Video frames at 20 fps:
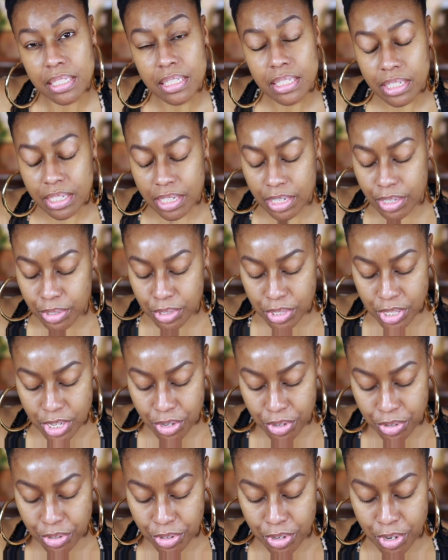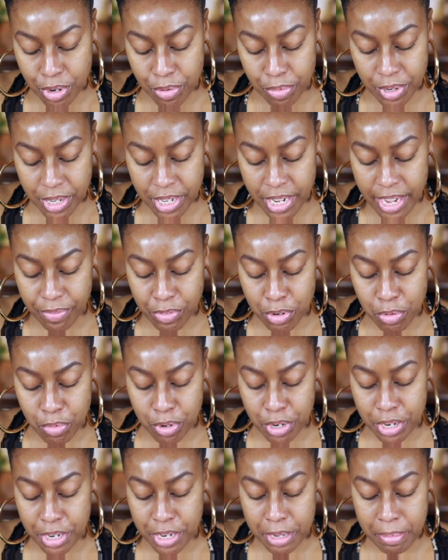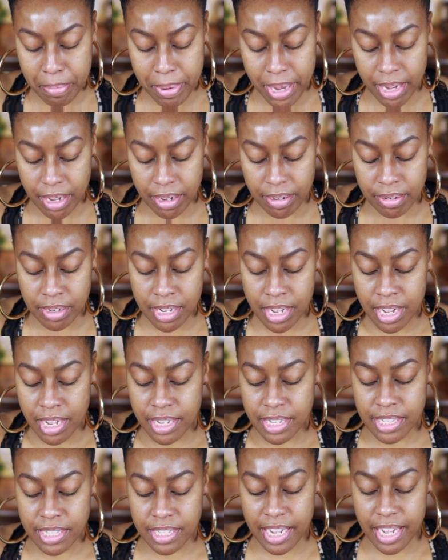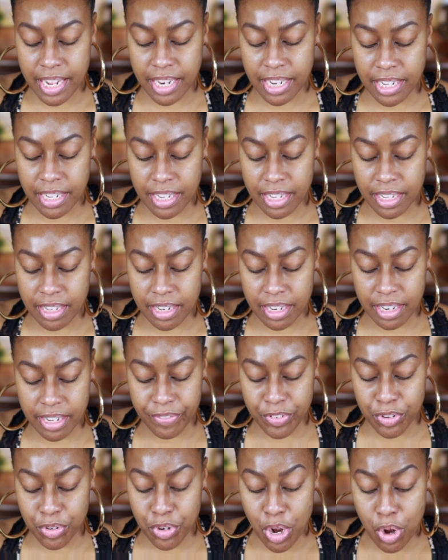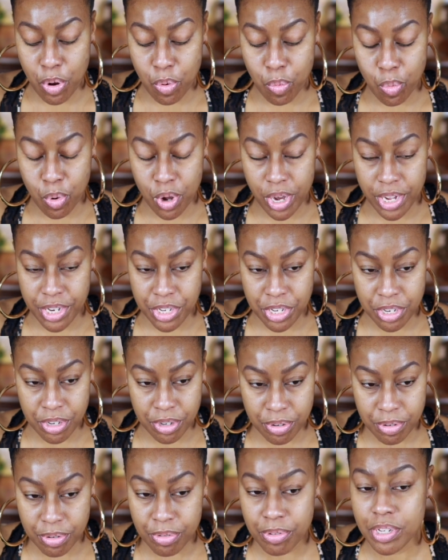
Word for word: you know, so you don't really have to worry about setting it if you don't want to.